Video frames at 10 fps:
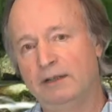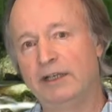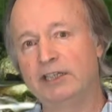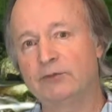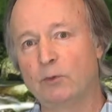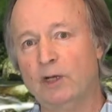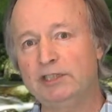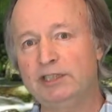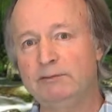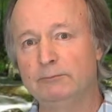Thanks for
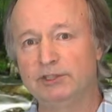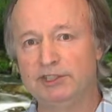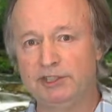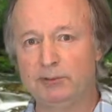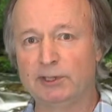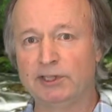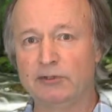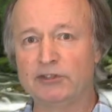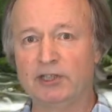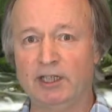watching. We'll see you on the
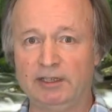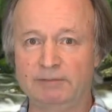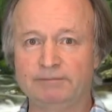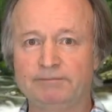other side.